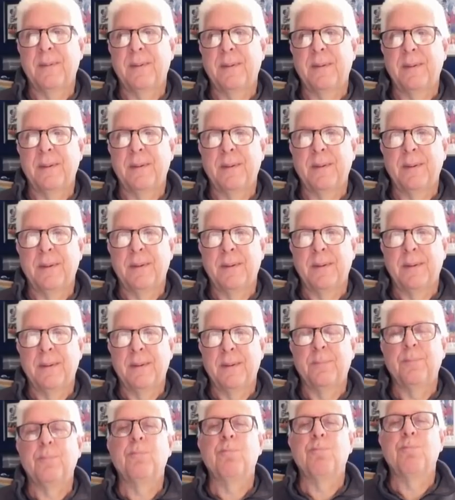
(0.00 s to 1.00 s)

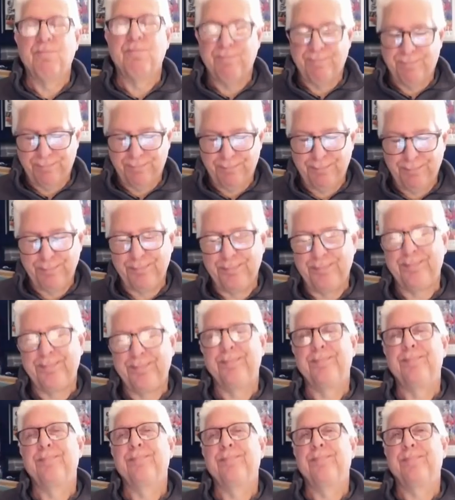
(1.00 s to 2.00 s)

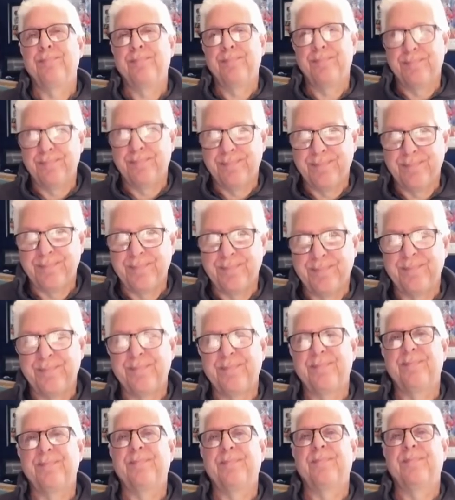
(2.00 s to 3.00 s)

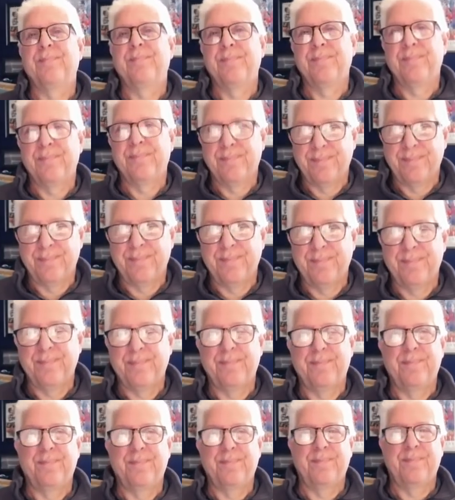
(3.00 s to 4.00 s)

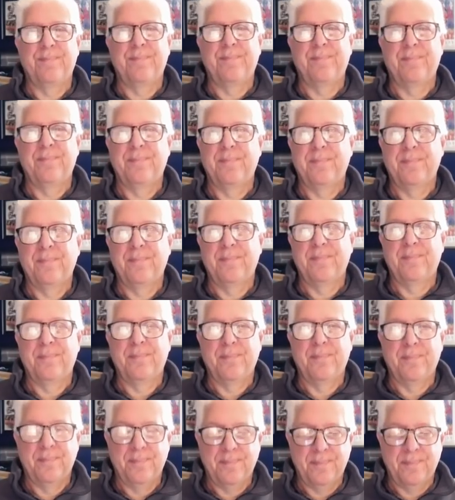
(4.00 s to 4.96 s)
(silent)